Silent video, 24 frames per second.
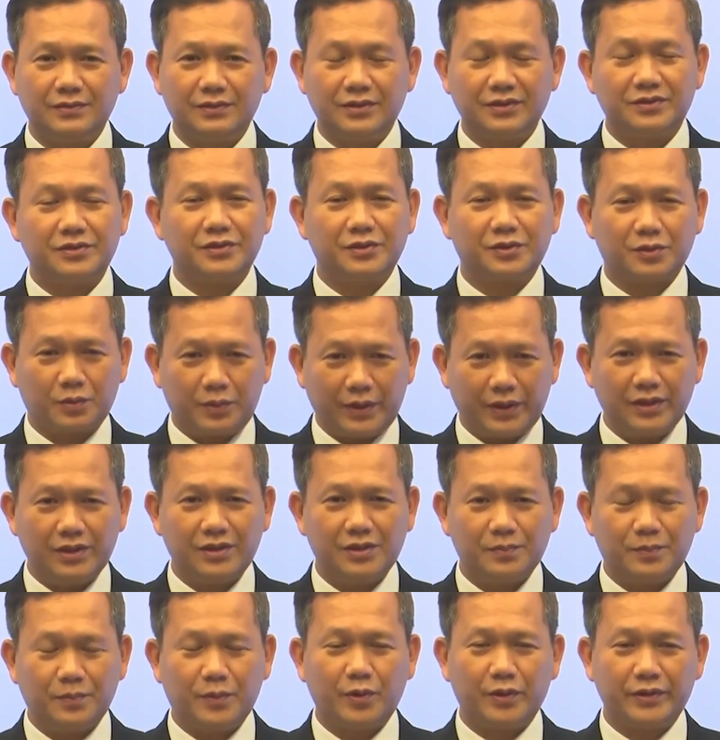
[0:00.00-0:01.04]
This is quite
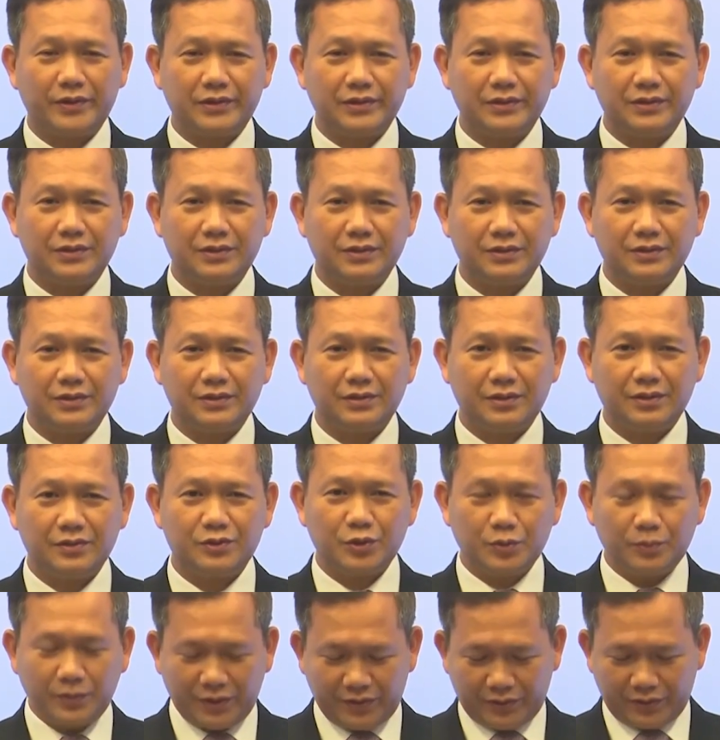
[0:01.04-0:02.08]
important.
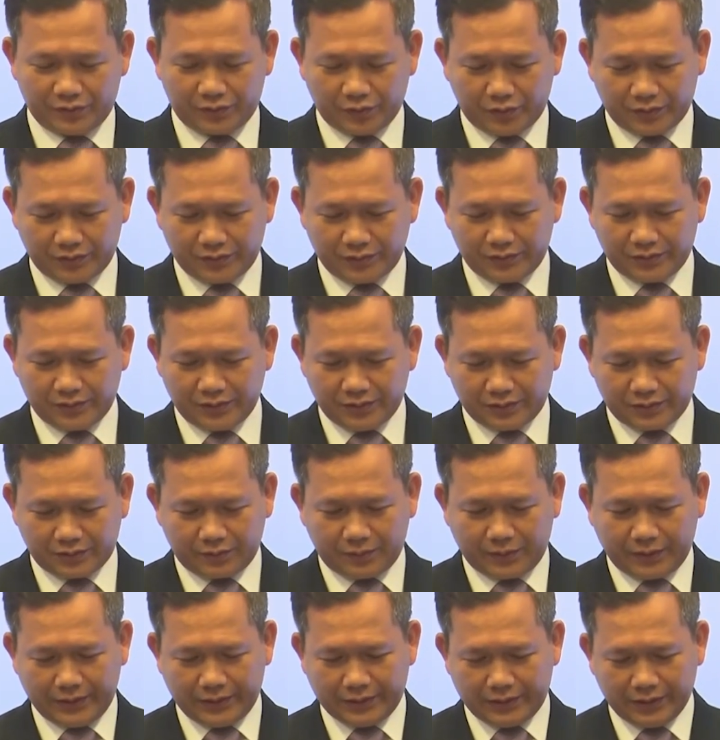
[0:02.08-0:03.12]
Human resources is
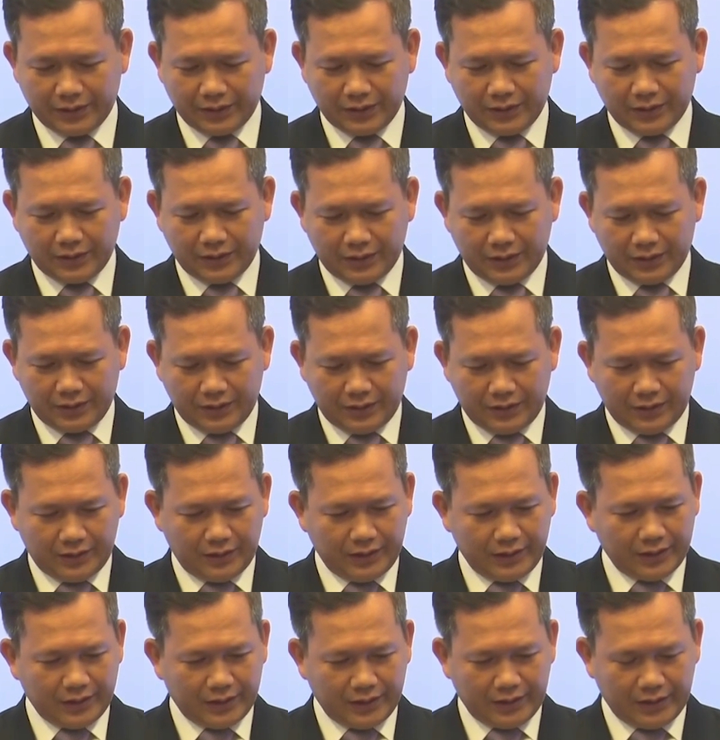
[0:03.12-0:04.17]
quite
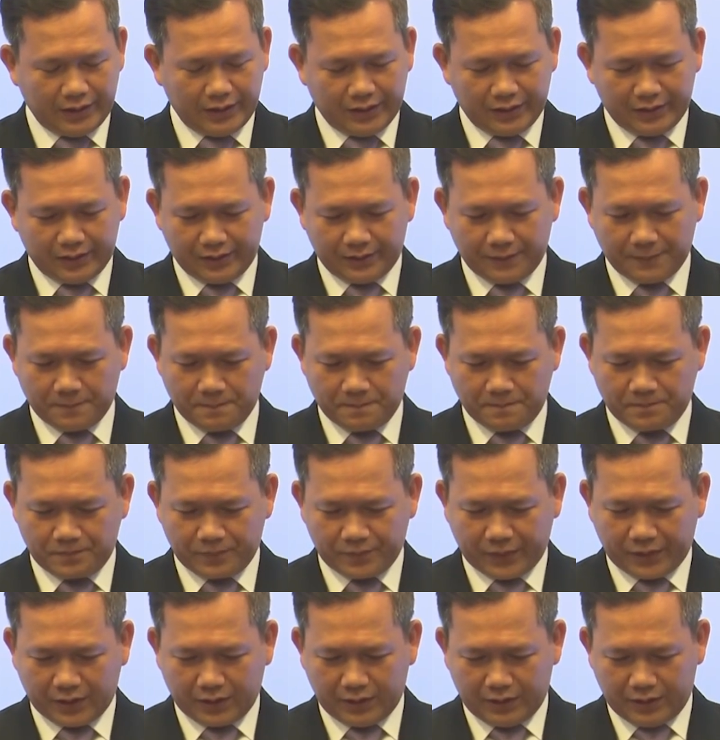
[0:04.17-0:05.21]
a
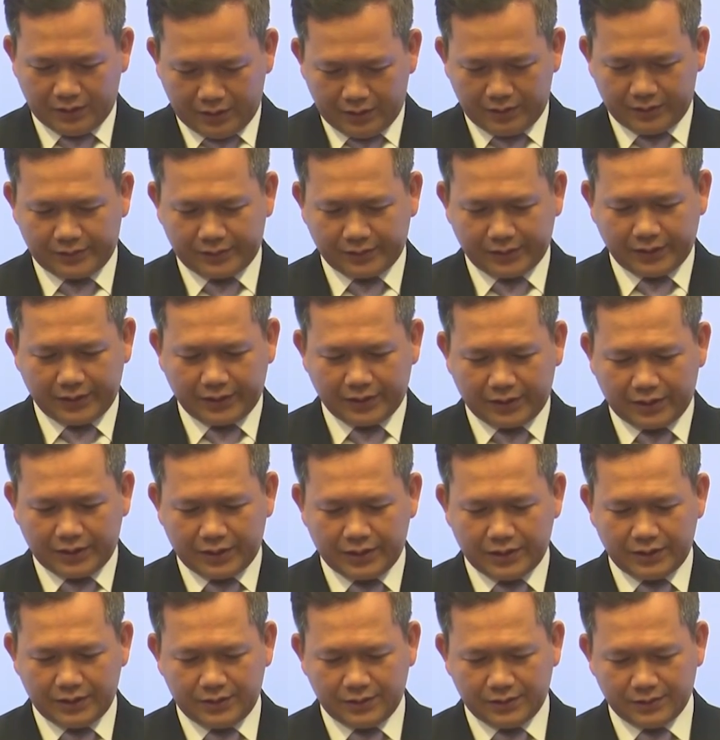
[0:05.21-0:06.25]

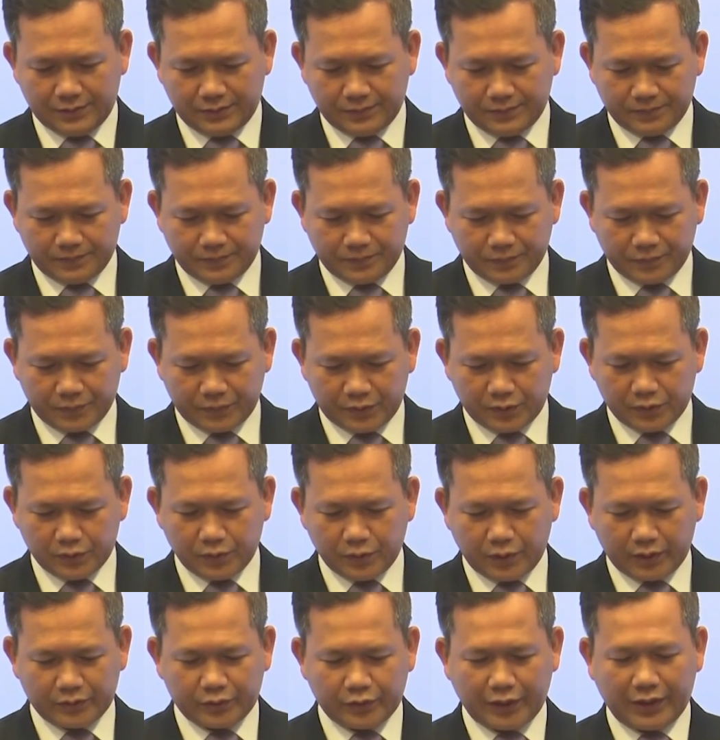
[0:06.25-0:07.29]
key
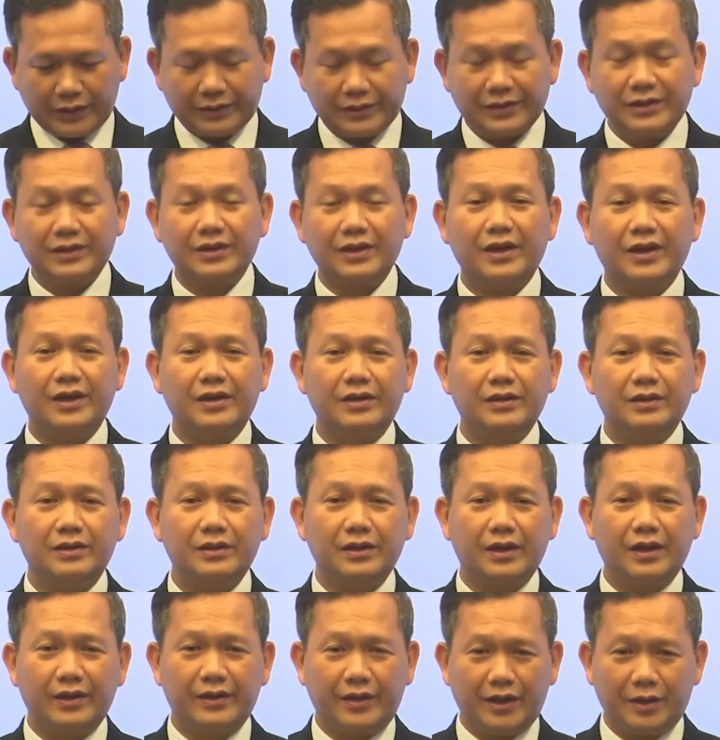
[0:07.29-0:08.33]
to attracting and
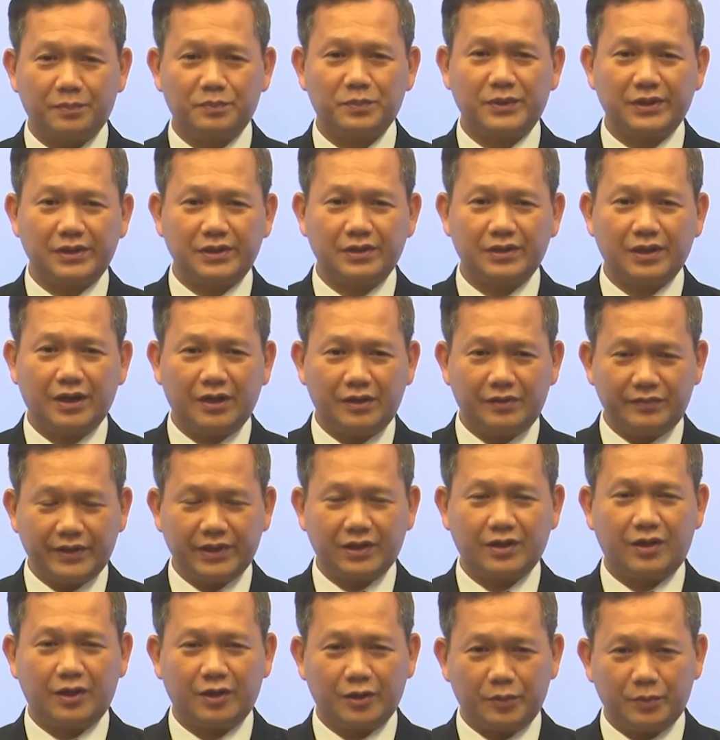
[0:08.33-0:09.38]
adapting our
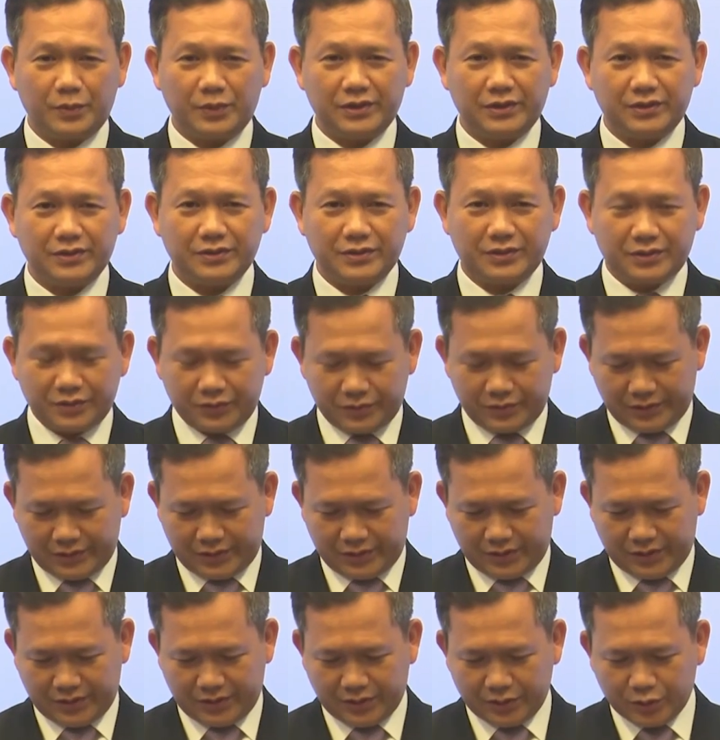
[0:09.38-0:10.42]
economy to
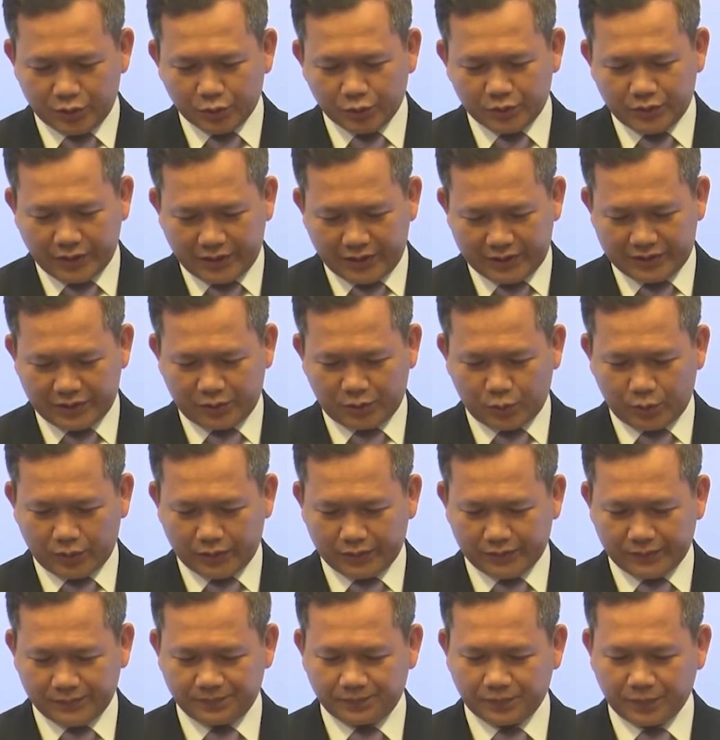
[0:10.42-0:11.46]
the new changing
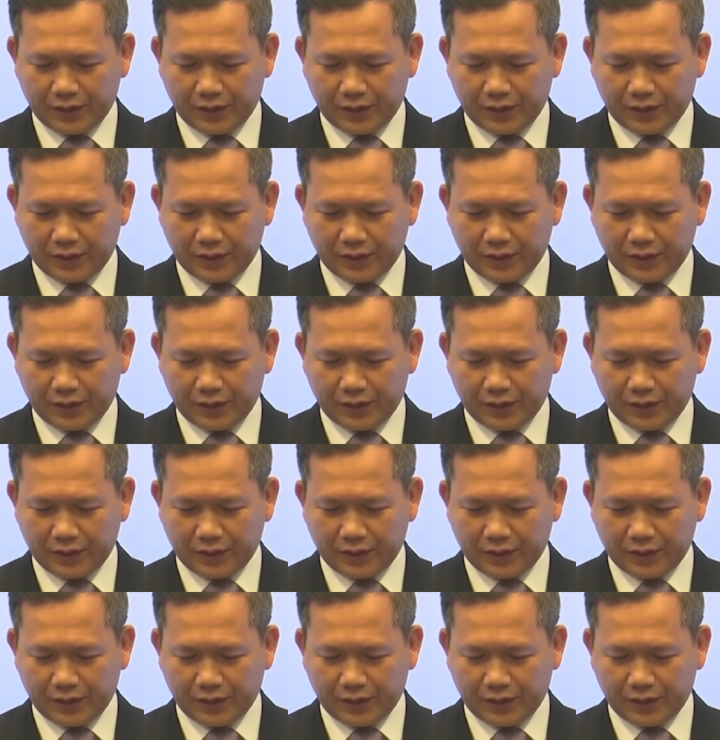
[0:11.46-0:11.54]
world.